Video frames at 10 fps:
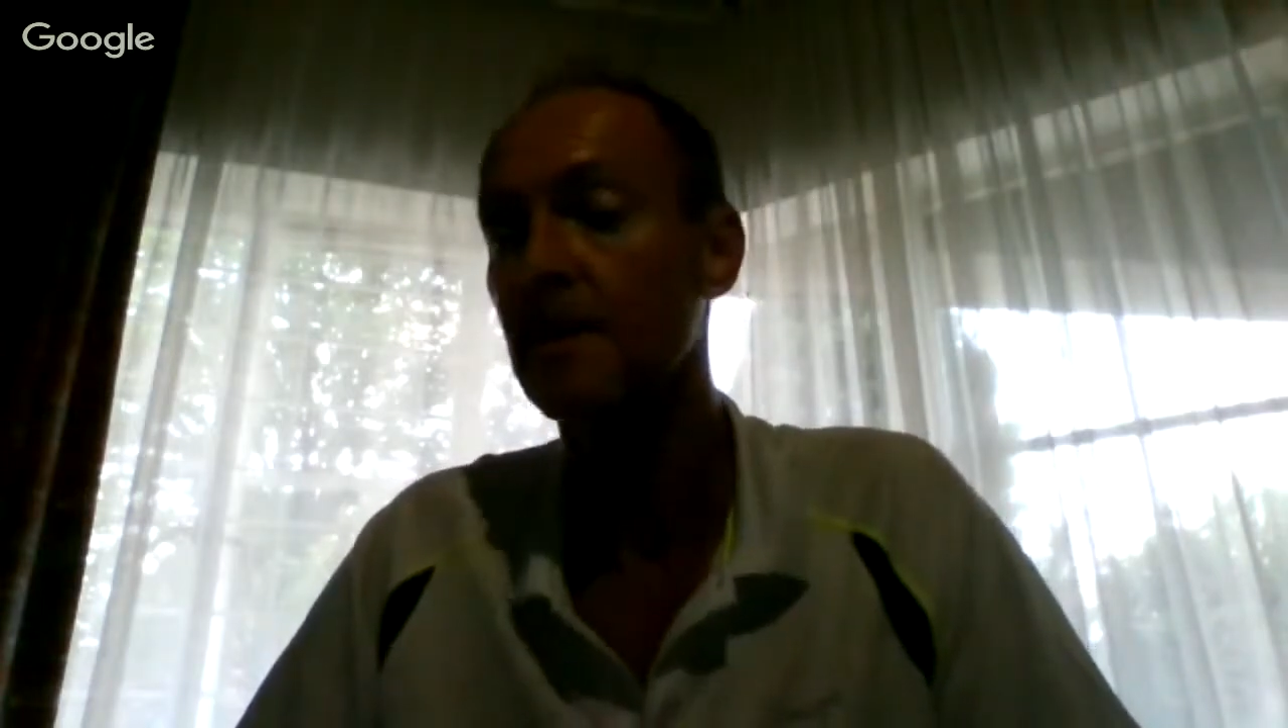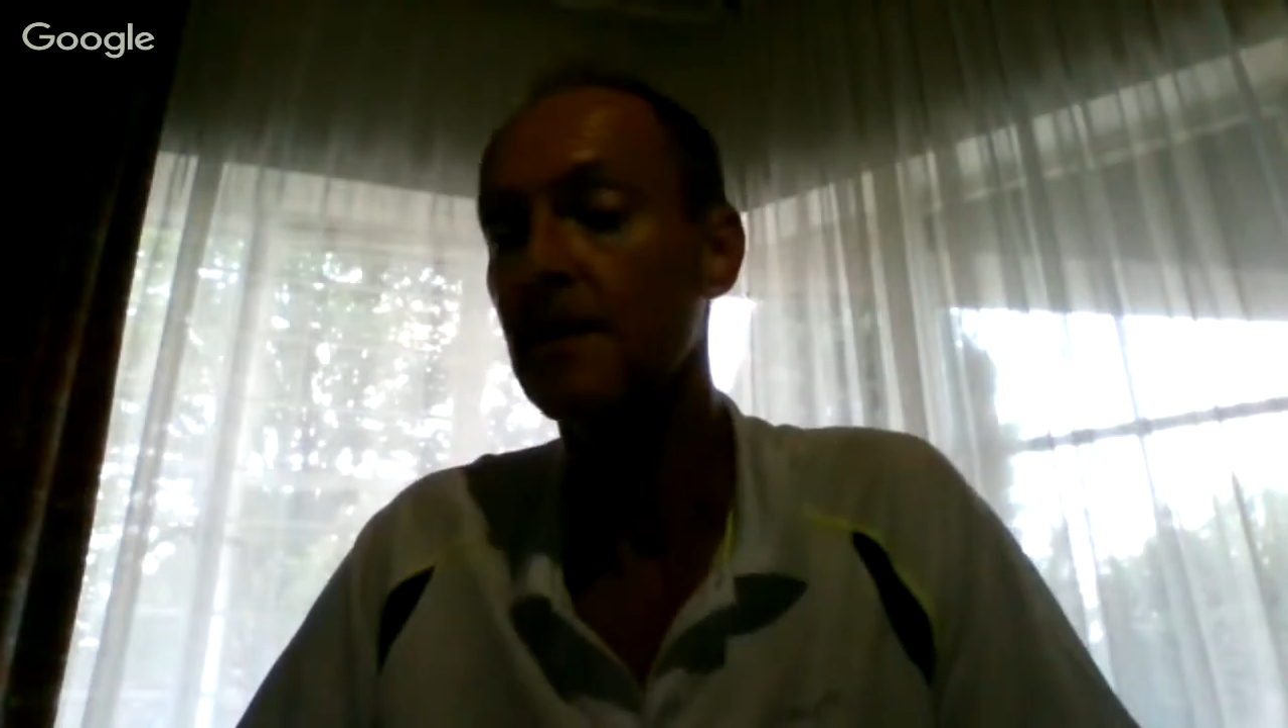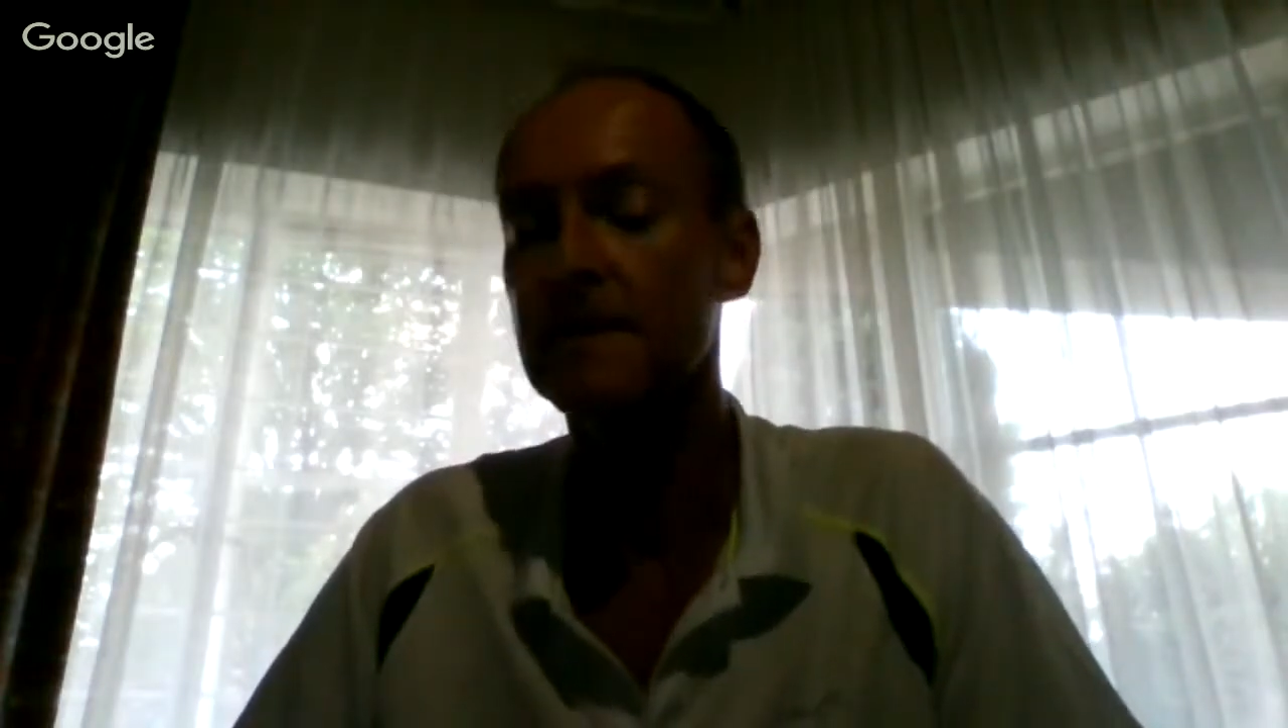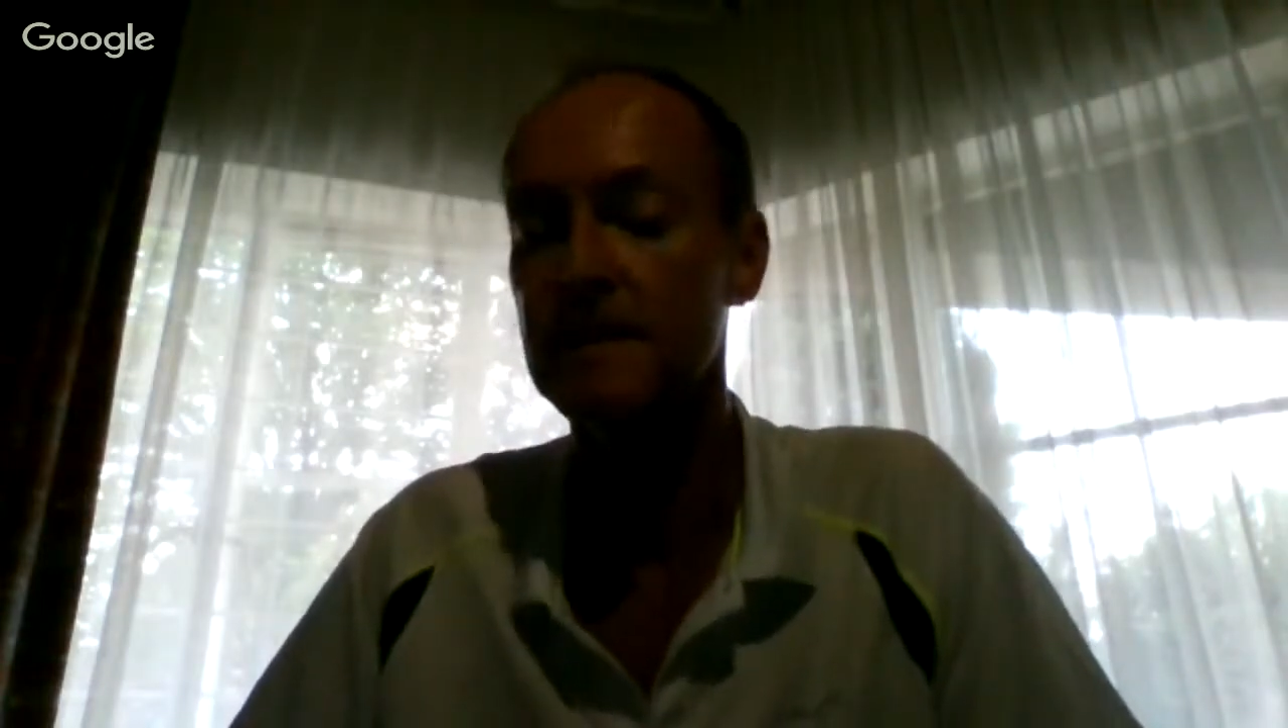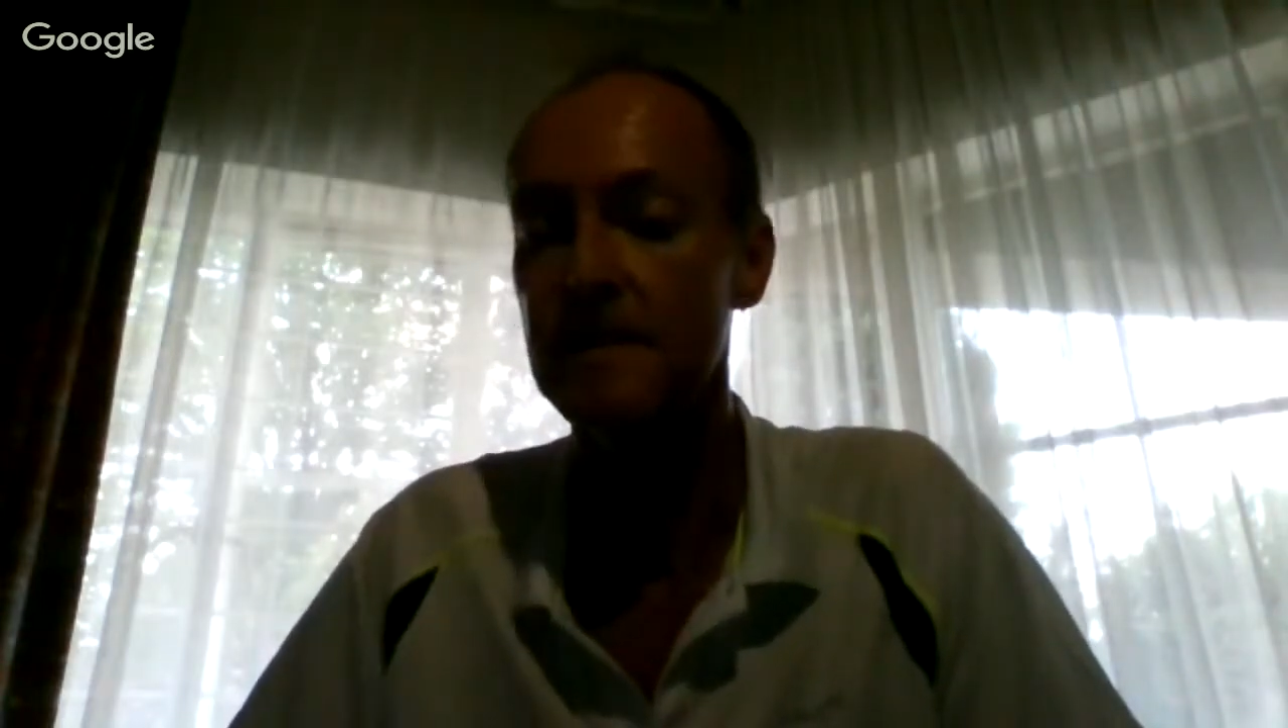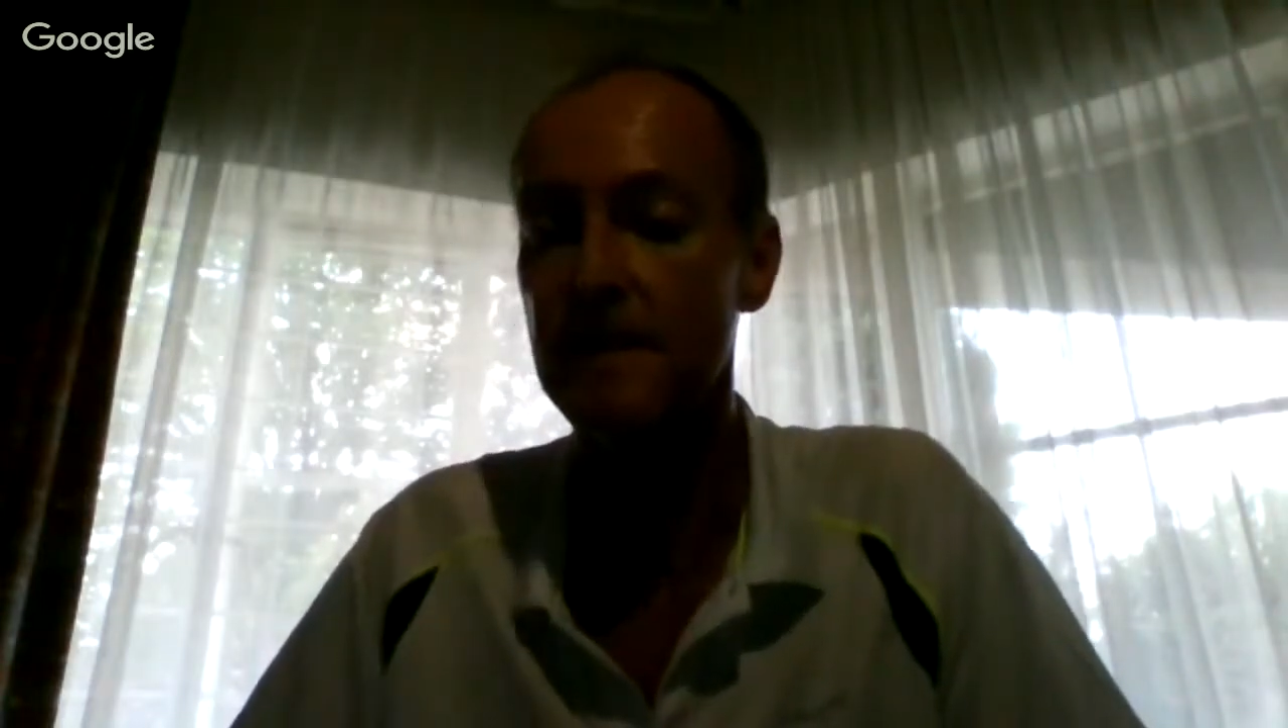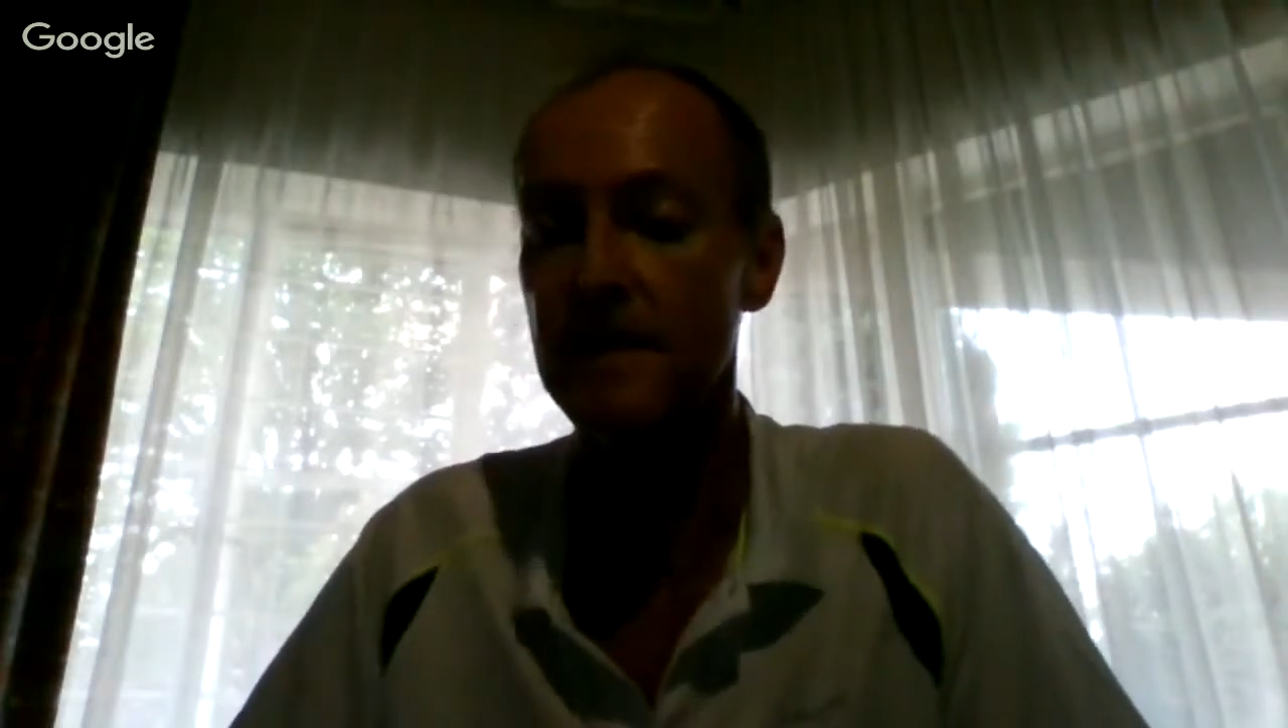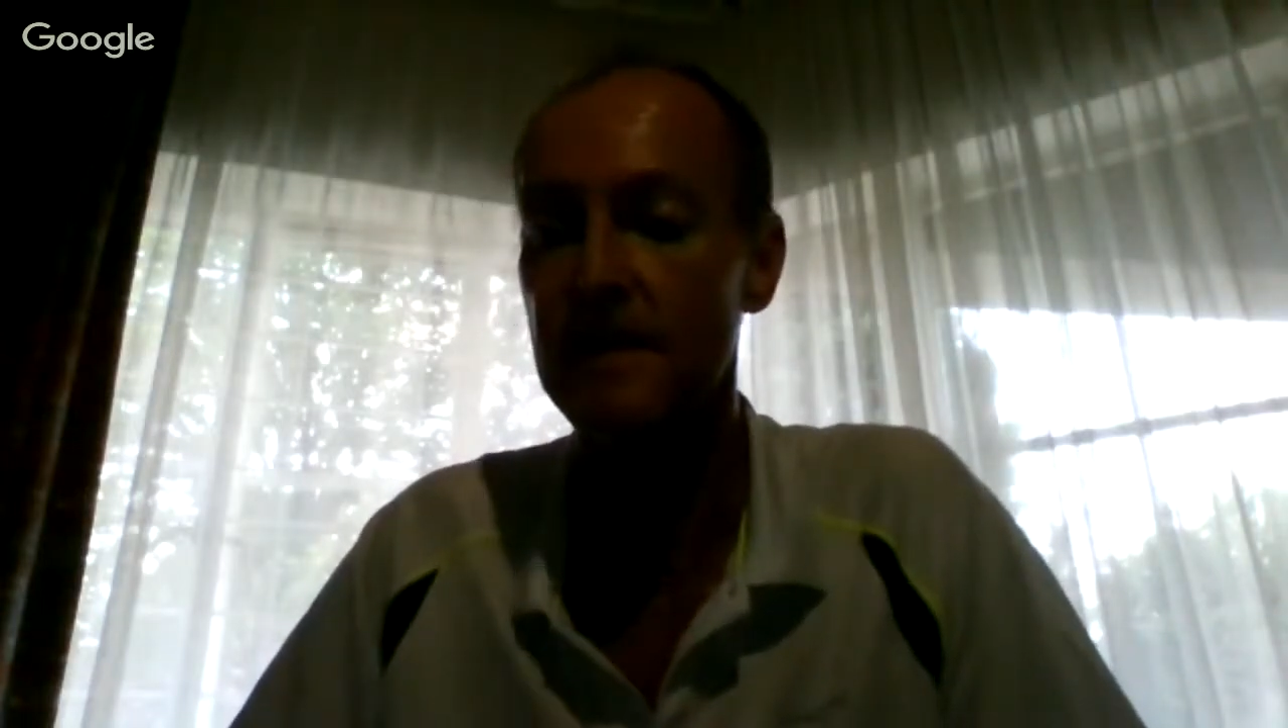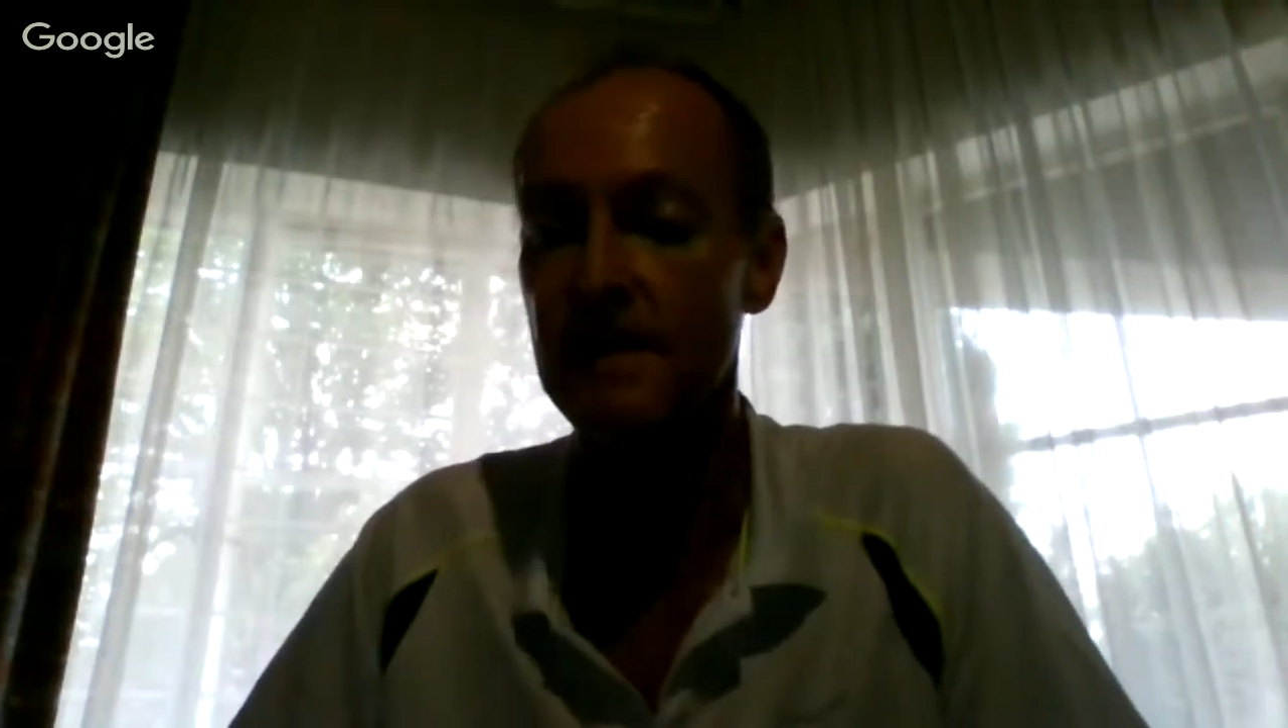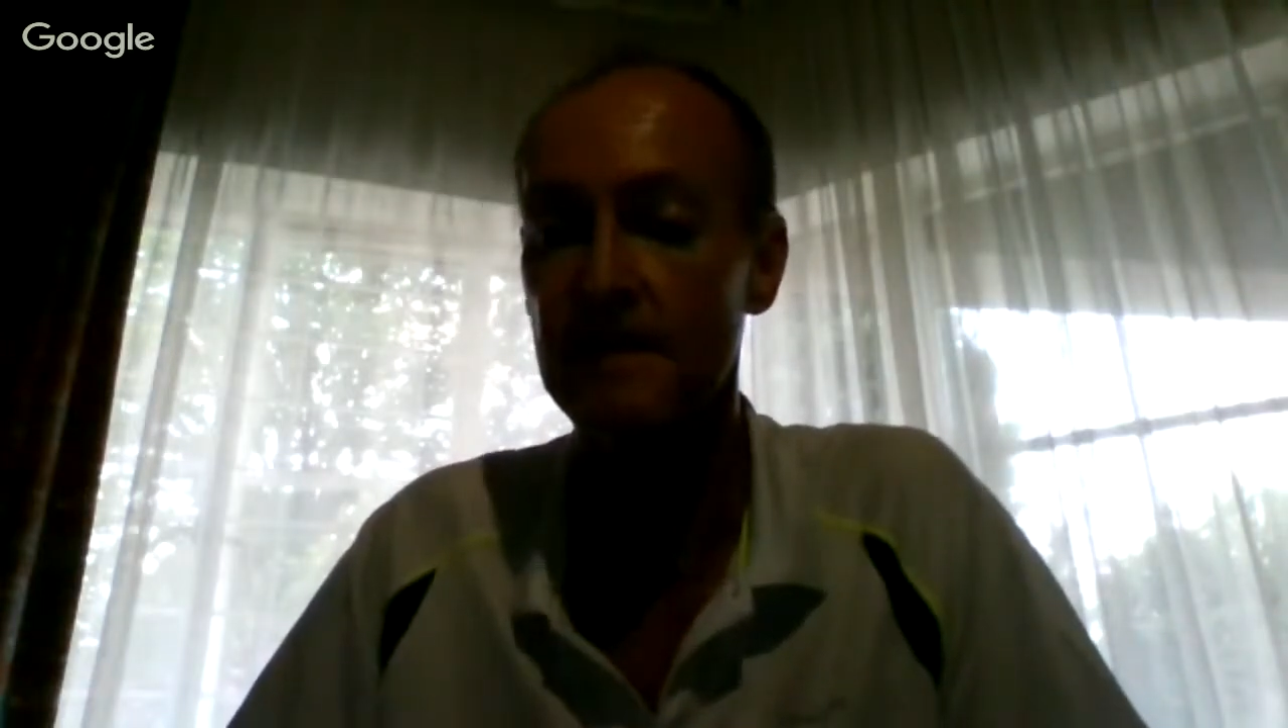obviously